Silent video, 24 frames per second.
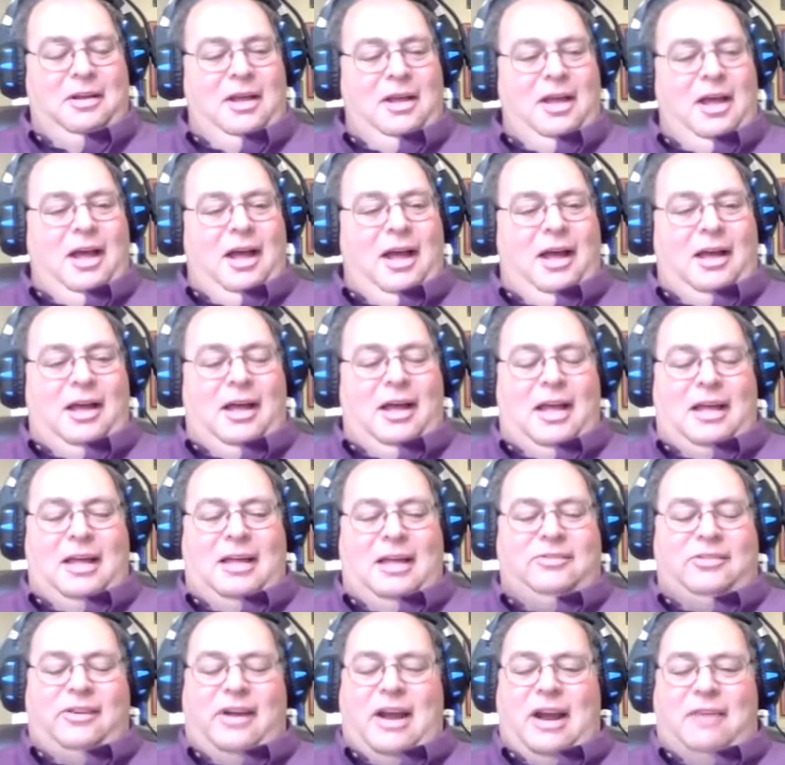uh,
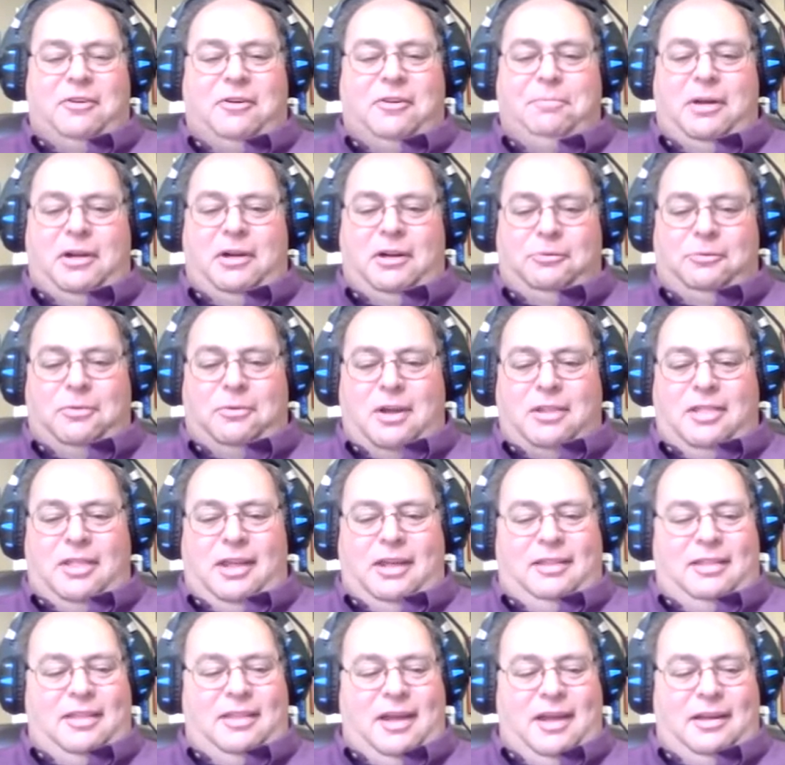um,
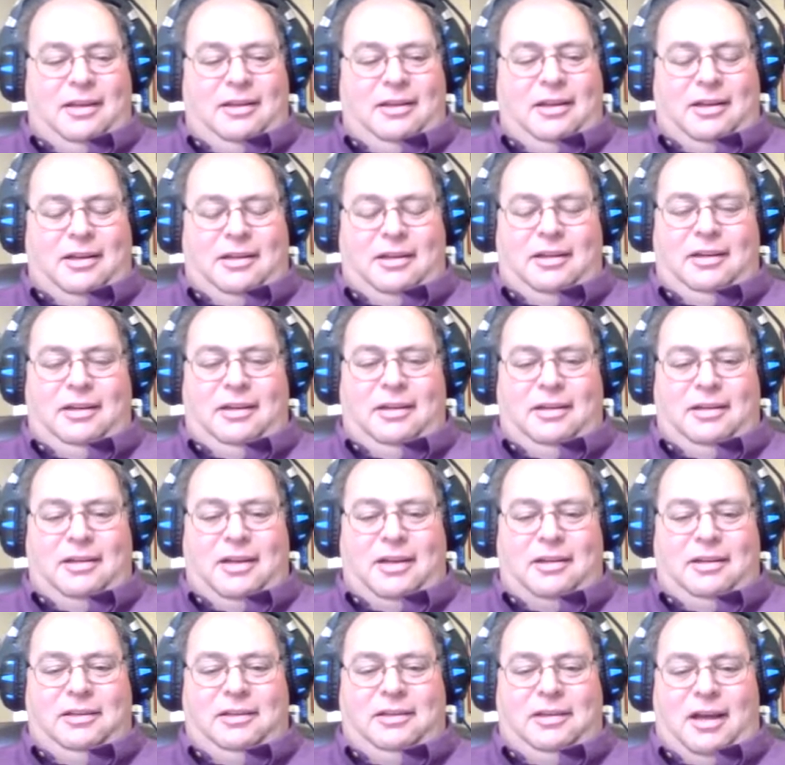head of the
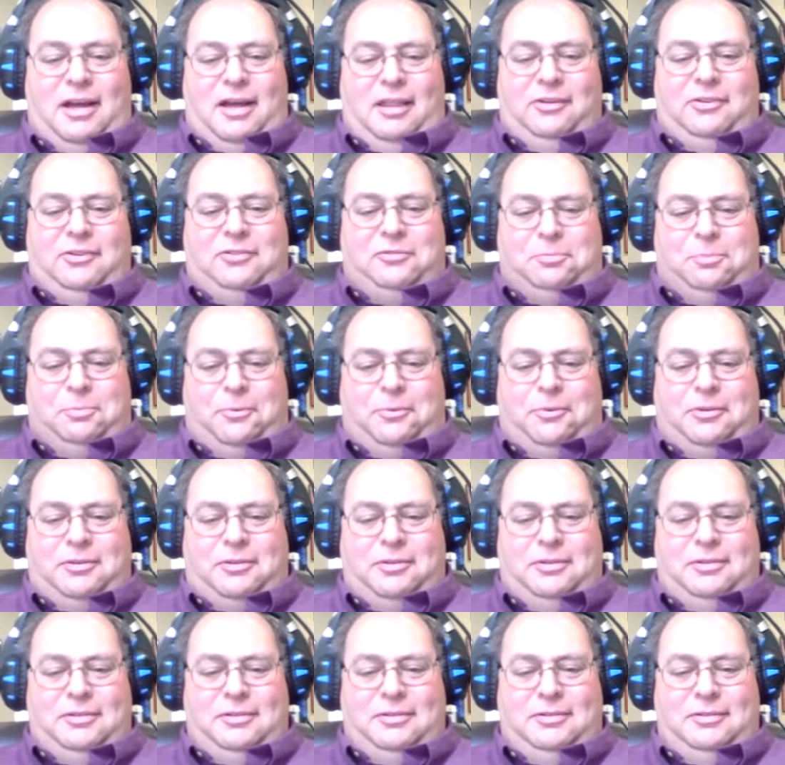NJCAA. I said, Are
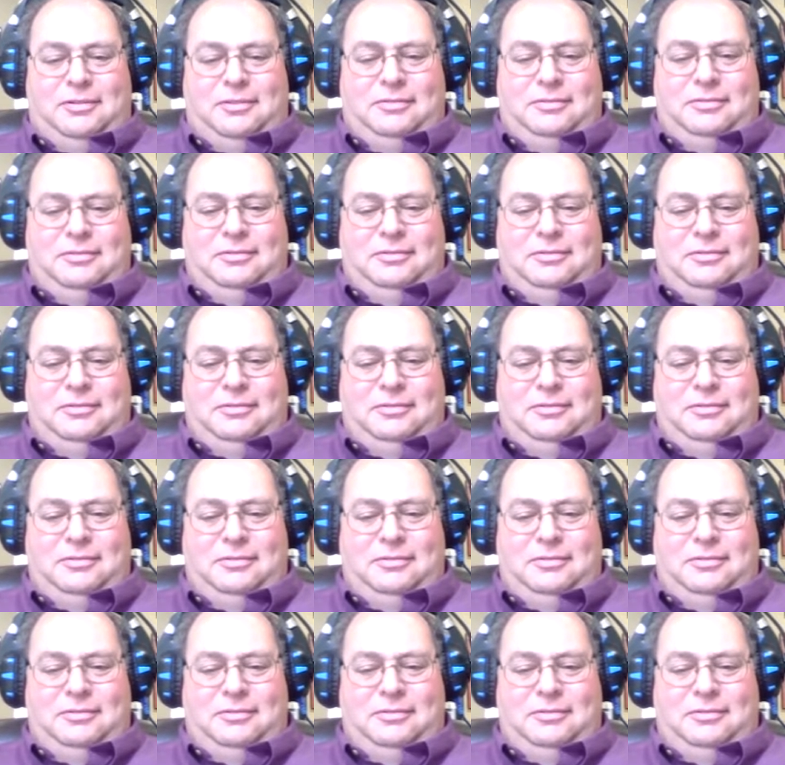there any